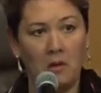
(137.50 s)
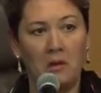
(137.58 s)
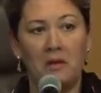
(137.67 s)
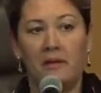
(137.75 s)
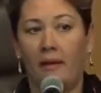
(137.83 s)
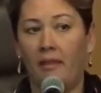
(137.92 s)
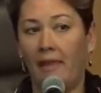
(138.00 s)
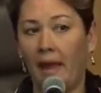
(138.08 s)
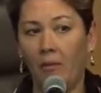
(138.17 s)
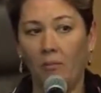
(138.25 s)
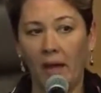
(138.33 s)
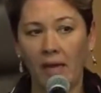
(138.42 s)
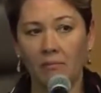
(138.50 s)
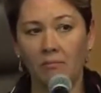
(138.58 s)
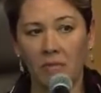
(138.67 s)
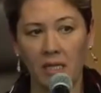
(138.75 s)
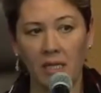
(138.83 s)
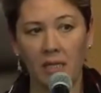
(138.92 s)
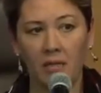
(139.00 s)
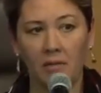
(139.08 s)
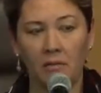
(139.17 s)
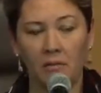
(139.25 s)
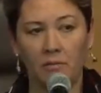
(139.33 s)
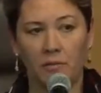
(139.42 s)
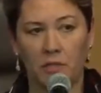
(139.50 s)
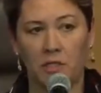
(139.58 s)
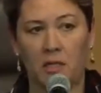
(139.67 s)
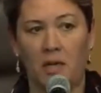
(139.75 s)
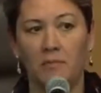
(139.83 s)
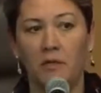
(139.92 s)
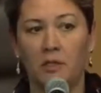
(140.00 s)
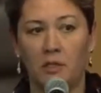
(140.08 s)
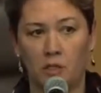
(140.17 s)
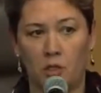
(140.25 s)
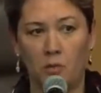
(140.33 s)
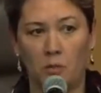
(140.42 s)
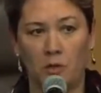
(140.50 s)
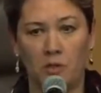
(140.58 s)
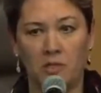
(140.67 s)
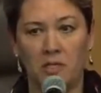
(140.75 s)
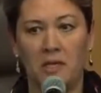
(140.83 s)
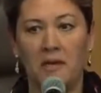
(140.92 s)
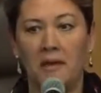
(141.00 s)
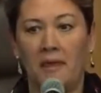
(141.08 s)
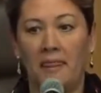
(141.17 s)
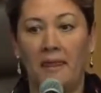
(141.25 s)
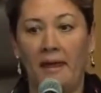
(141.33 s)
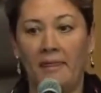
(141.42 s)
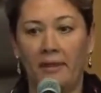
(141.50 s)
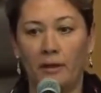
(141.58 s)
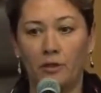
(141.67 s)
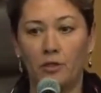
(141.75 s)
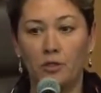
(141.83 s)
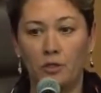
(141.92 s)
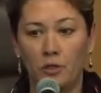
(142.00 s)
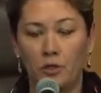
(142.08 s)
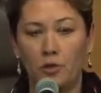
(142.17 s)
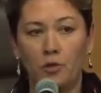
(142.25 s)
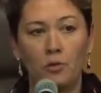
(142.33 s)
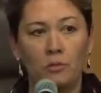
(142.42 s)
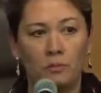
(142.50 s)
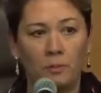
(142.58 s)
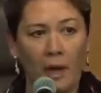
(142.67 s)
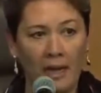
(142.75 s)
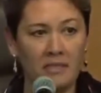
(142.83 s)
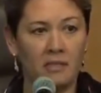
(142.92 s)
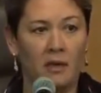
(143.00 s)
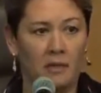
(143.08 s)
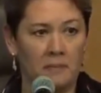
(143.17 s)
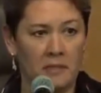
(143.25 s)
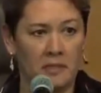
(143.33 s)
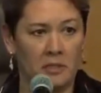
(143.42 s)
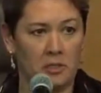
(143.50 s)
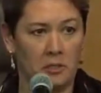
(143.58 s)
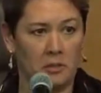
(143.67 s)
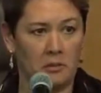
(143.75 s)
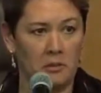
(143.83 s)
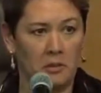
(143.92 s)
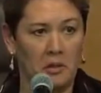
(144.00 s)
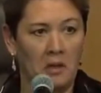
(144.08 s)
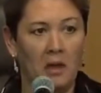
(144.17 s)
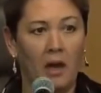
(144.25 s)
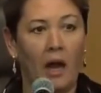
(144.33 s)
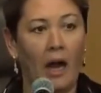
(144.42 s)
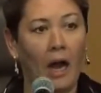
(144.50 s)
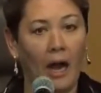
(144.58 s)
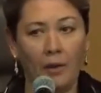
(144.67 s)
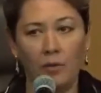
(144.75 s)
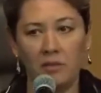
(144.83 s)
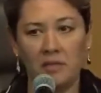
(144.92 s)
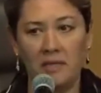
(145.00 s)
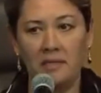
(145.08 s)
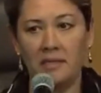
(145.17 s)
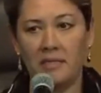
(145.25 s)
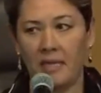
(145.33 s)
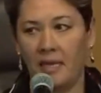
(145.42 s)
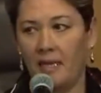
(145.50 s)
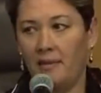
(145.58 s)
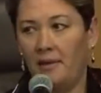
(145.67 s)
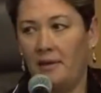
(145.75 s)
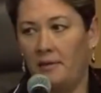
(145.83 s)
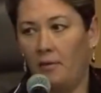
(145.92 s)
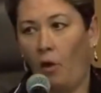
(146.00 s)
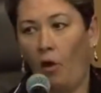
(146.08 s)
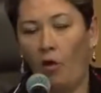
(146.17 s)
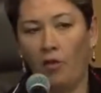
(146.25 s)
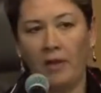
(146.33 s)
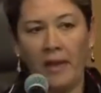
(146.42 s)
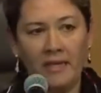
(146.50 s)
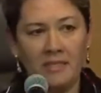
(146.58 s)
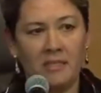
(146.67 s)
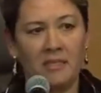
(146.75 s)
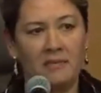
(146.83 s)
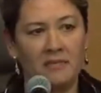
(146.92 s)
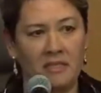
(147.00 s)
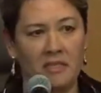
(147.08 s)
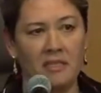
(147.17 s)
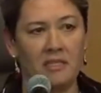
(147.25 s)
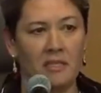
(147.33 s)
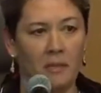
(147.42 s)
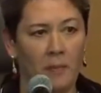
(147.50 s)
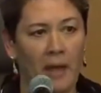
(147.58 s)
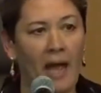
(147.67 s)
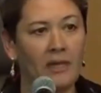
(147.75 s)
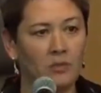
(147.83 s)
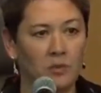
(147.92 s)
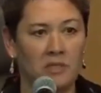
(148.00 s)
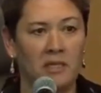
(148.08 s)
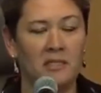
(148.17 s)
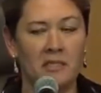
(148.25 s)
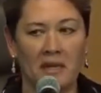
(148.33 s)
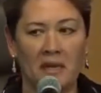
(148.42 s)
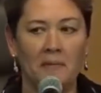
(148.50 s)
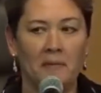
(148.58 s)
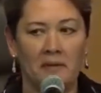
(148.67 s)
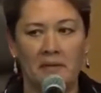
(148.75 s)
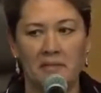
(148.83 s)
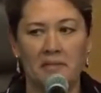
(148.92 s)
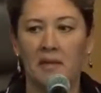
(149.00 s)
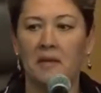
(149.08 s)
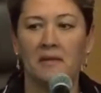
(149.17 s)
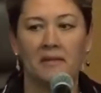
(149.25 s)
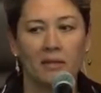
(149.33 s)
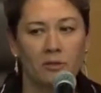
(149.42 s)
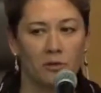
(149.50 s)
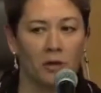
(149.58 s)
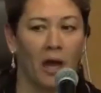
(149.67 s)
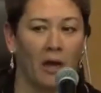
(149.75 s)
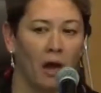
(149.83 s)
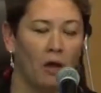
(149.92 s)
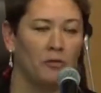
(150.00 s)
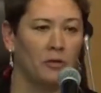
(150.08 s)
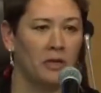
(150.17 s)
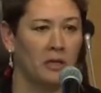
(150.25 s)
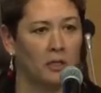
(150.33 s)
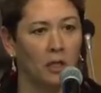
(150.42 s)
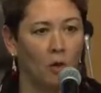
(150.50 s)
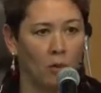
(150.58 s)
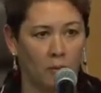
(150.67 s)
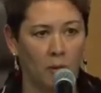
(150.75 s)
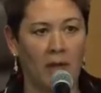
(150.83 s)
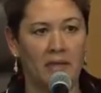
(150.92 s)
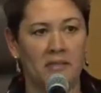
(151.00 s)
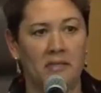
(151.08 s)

Now, that might mean for some consumers that there's new price competition. I will tend to say that in all the cases I've seen these in the past, what tends to happen is things are not offered at a lower price.